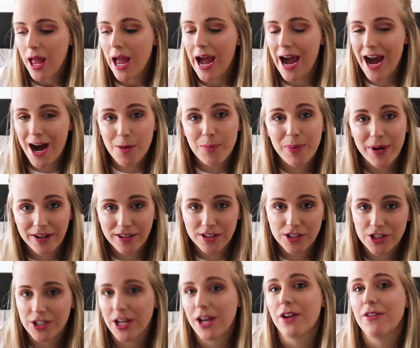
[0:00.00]
Our
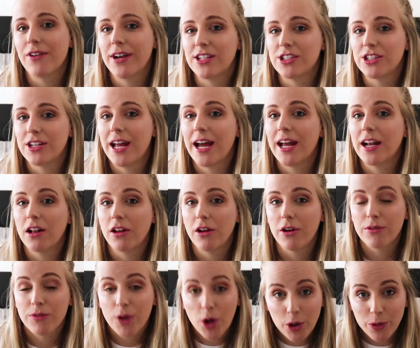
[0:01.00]
parents' generation had a lot
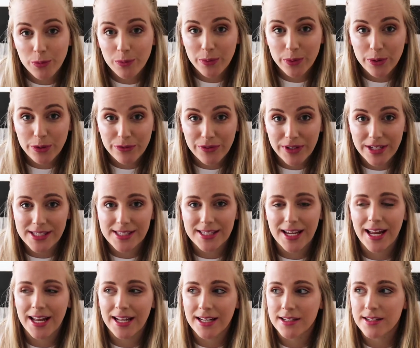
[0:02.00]
of home movies,
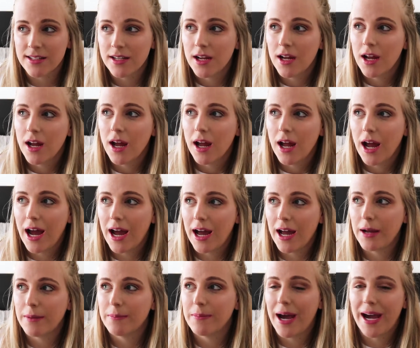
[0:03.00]
and
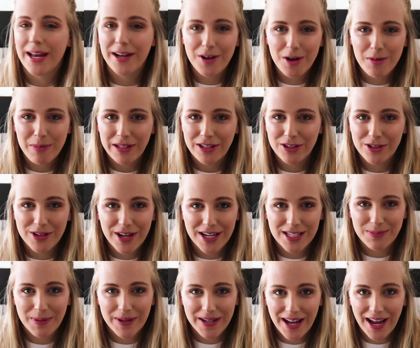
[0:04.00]
I don't know about you
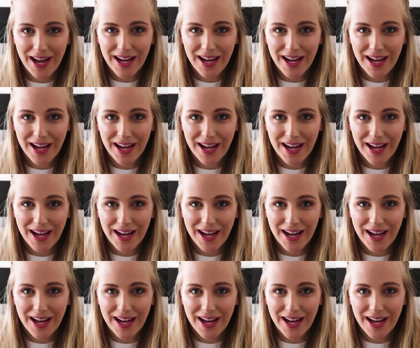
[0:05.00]
guys, but